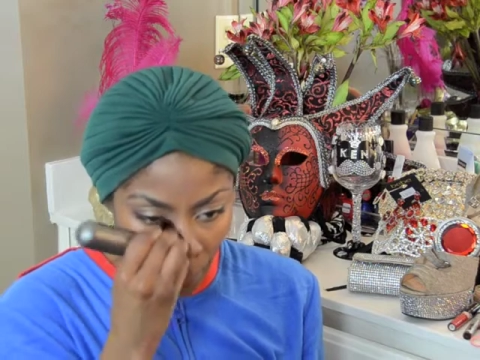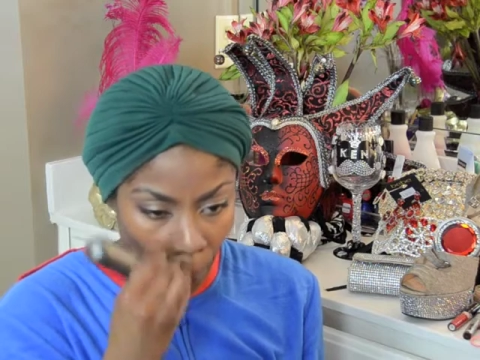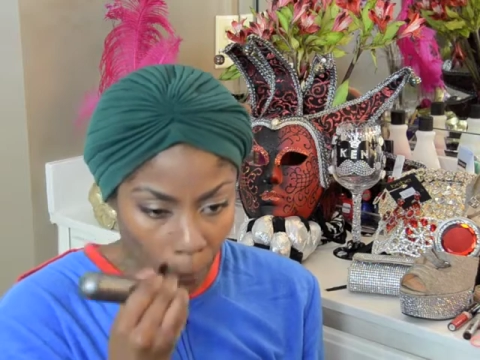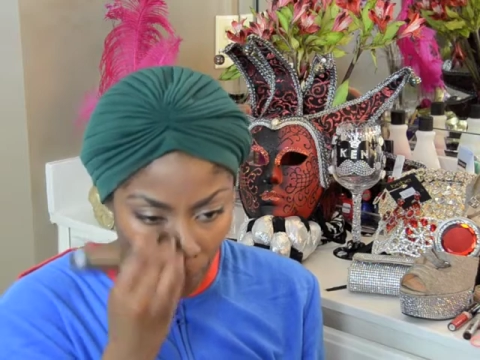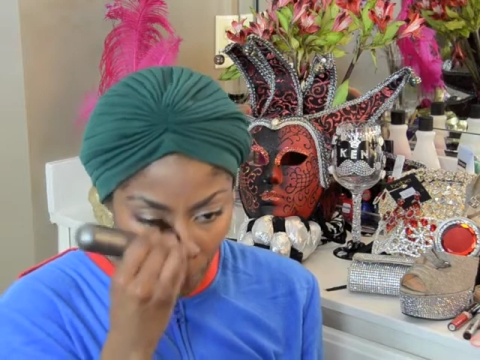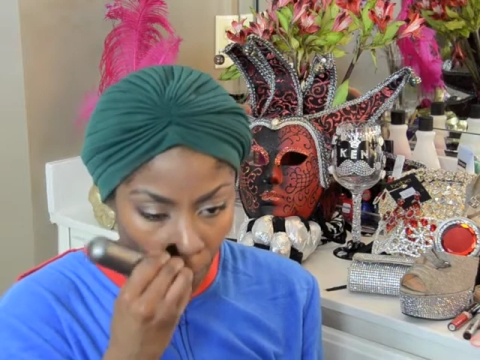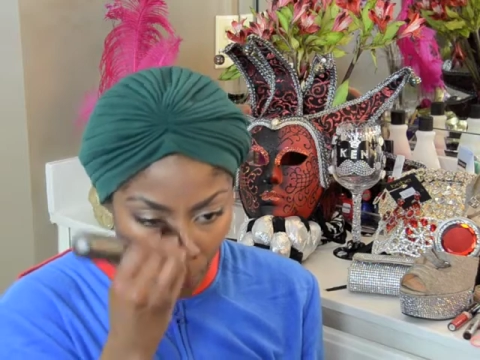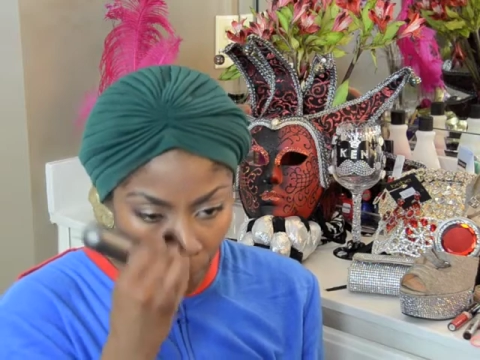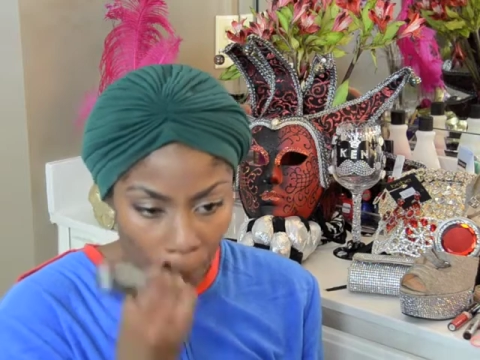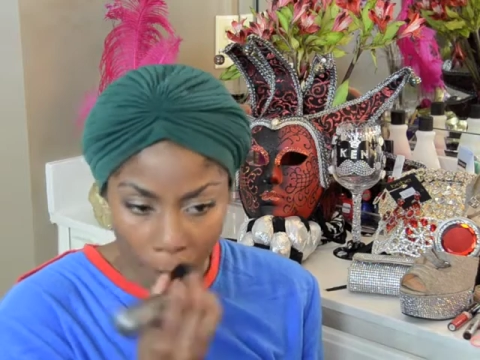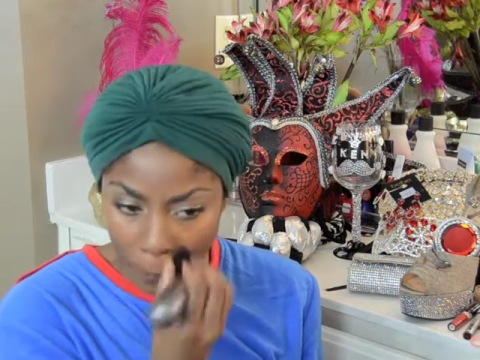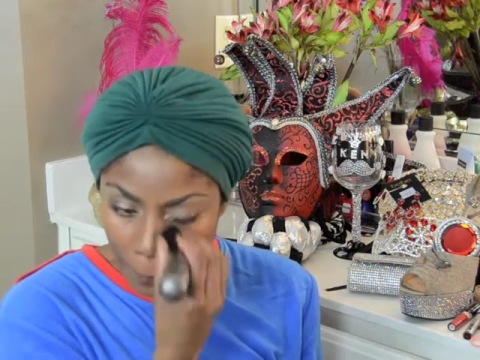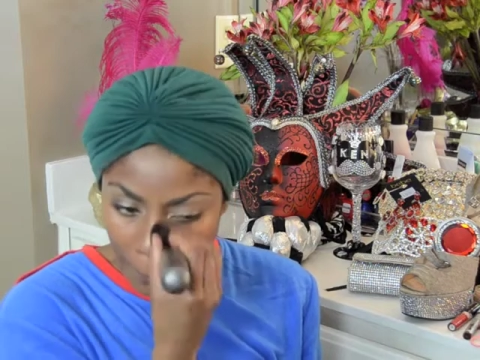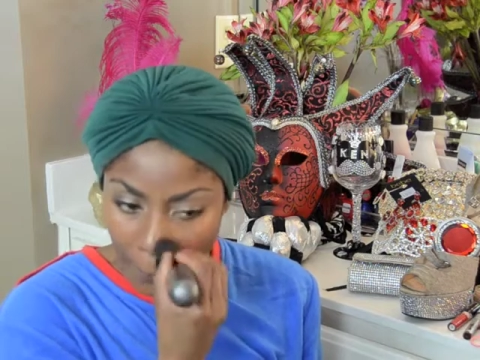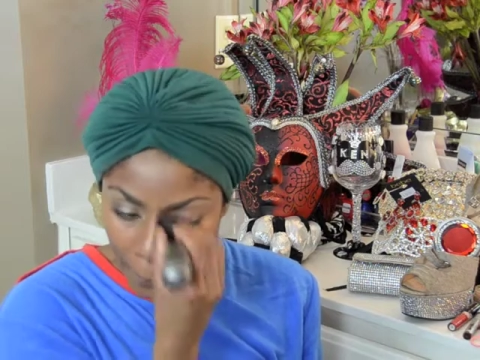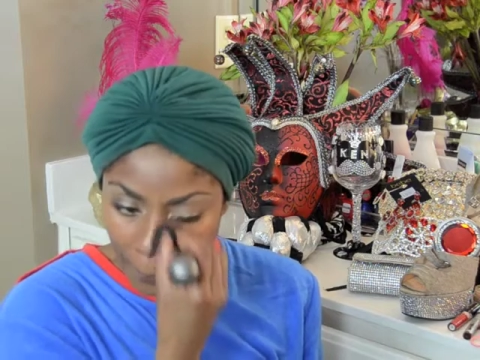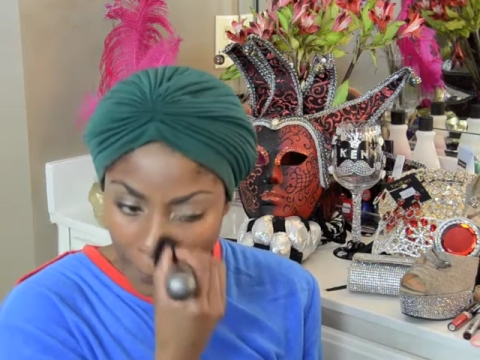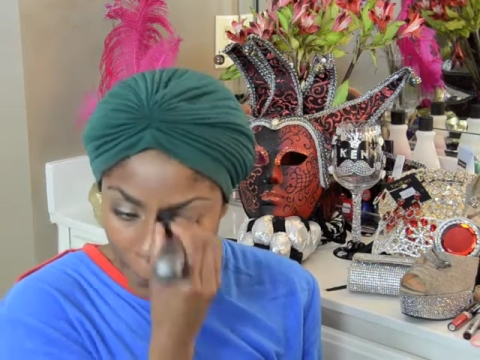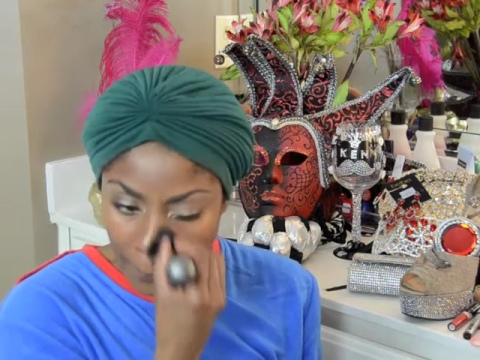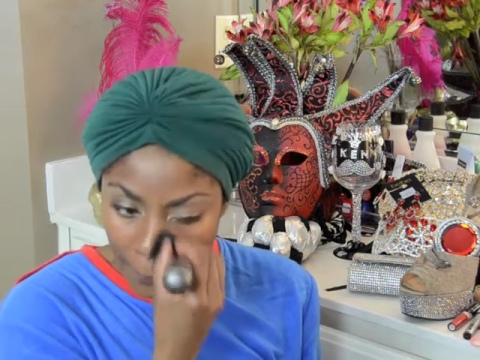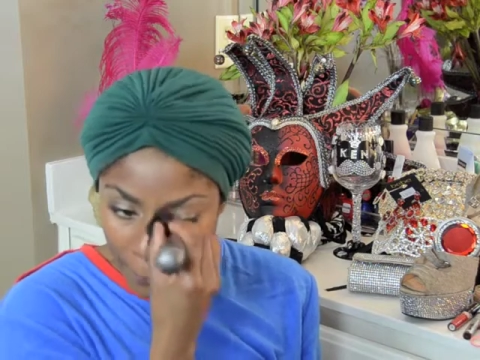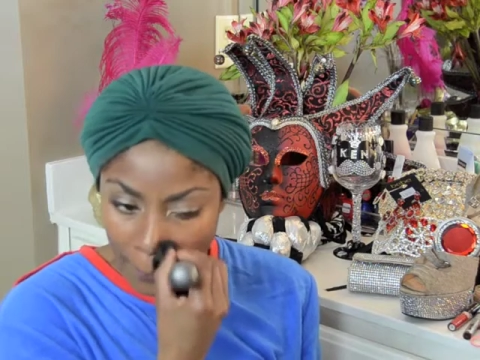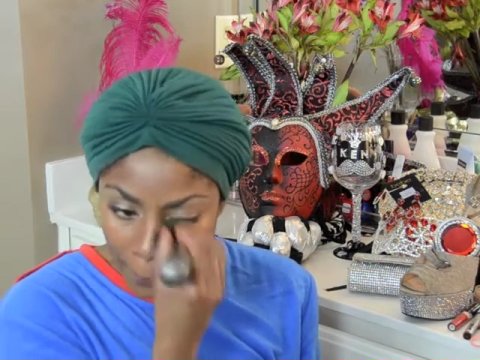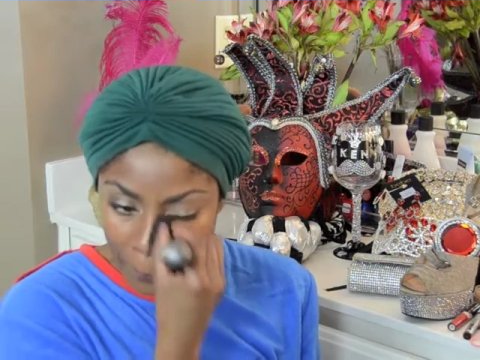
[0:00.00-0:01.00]
and the
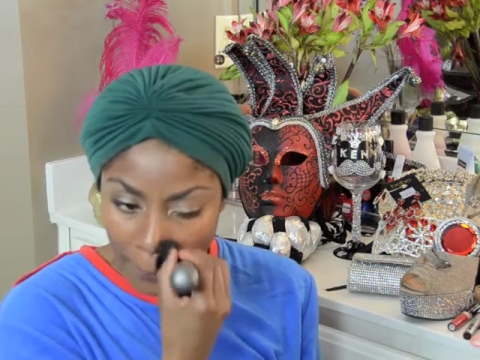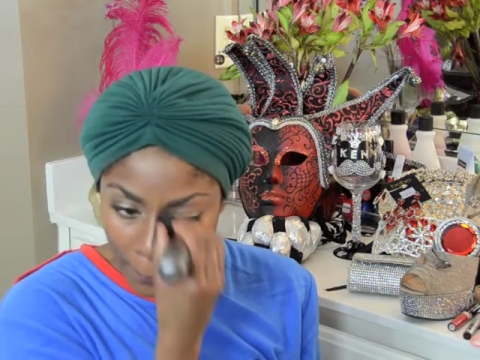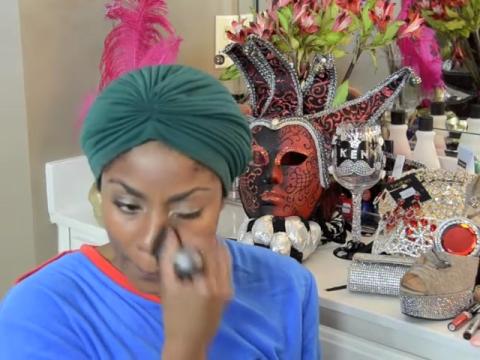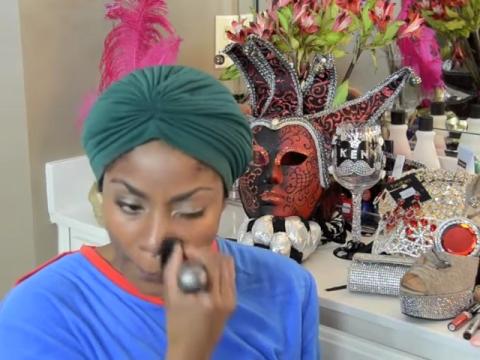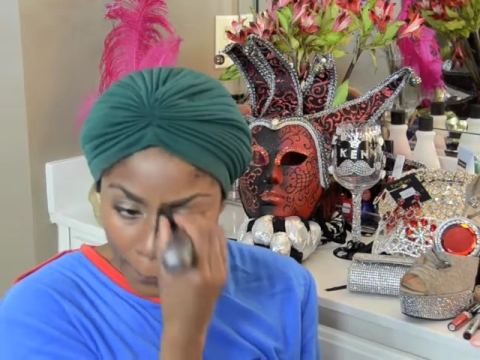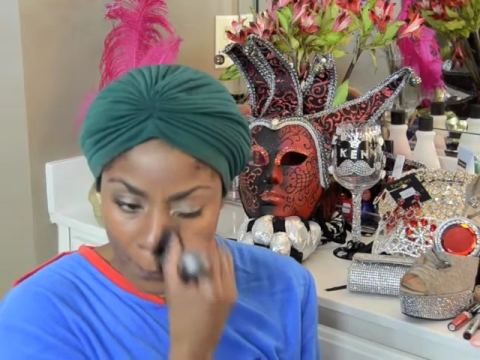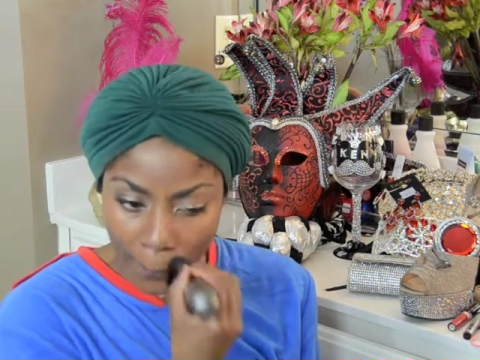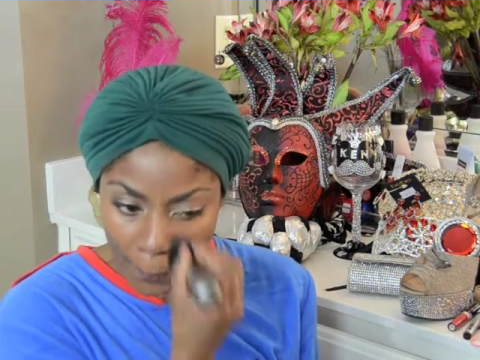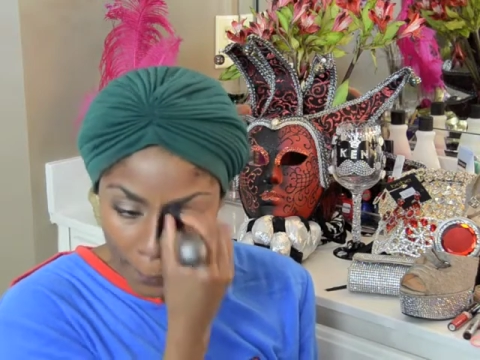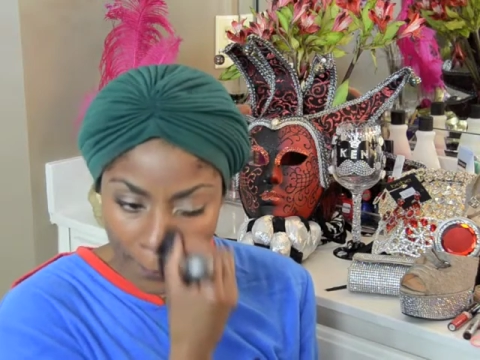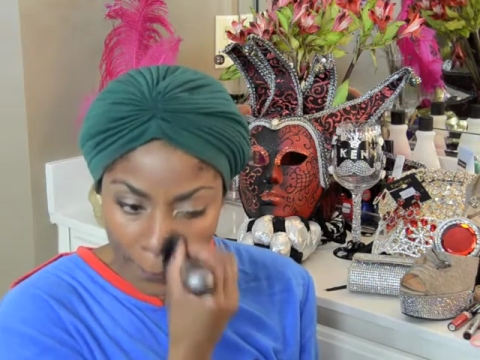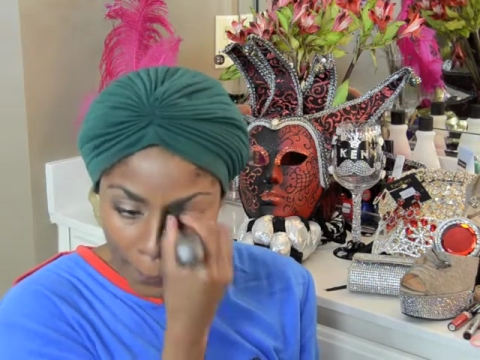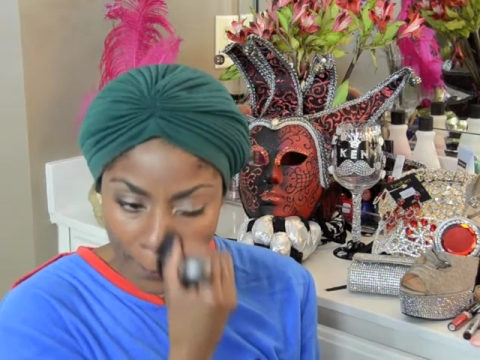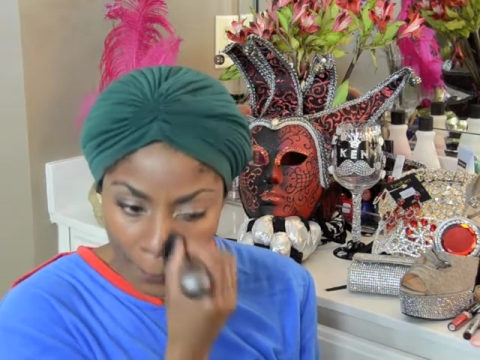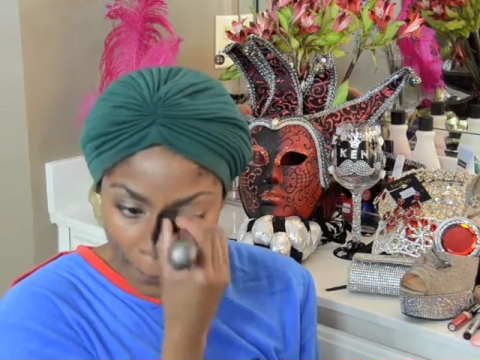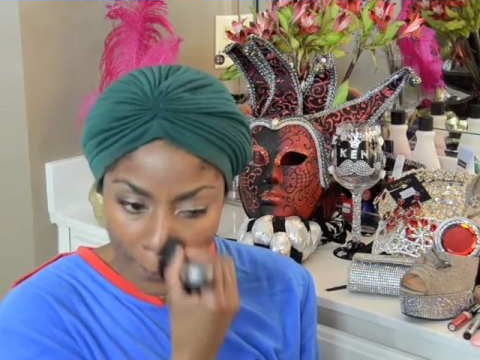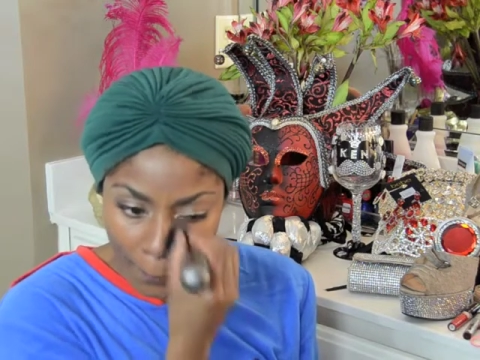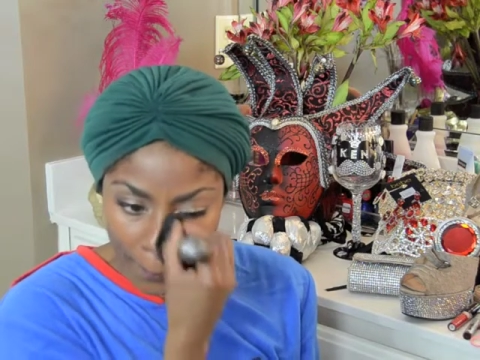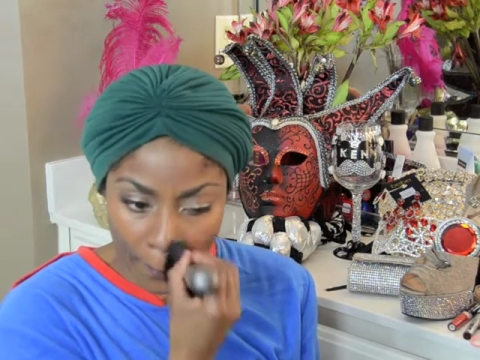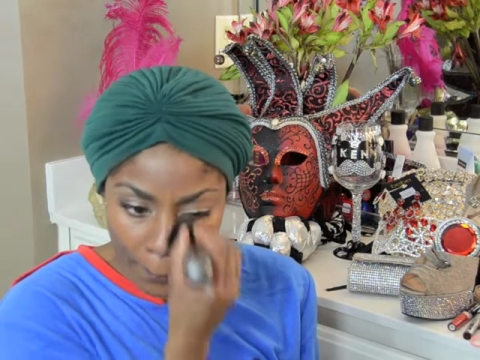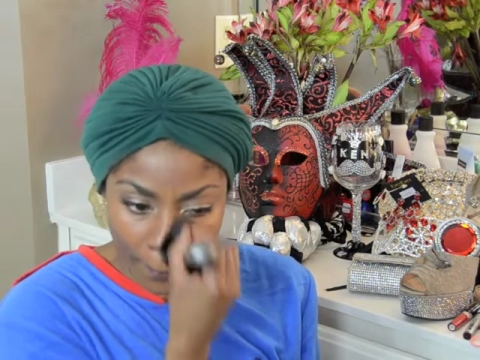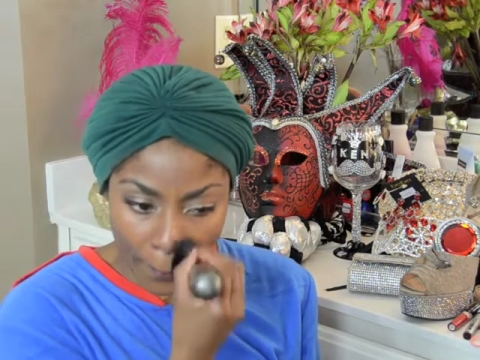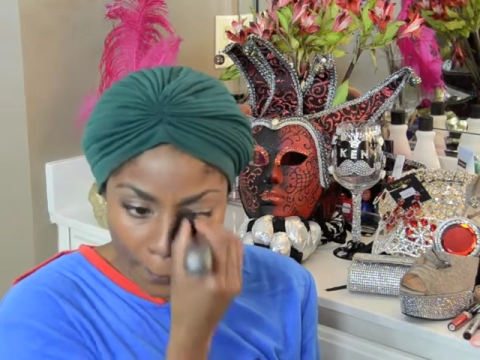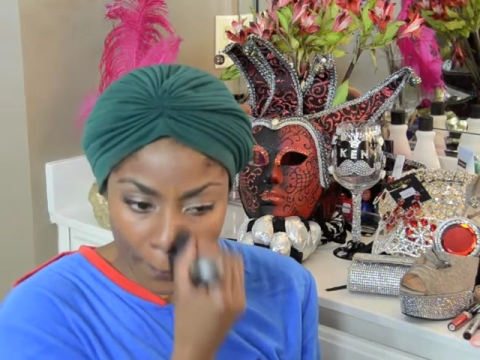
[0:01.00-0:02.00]
sides of my
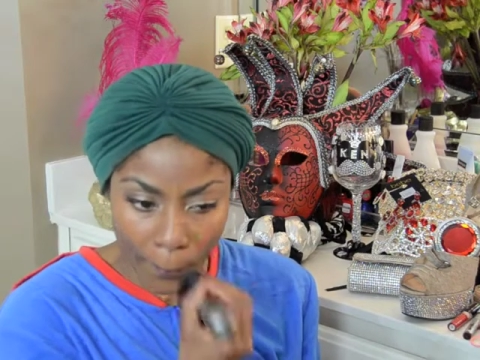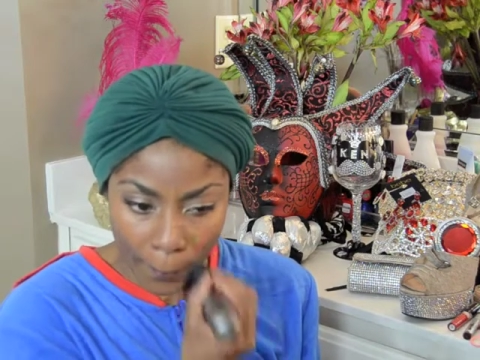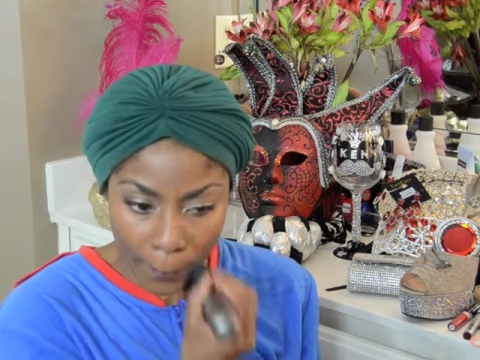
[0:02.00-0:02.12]
nose.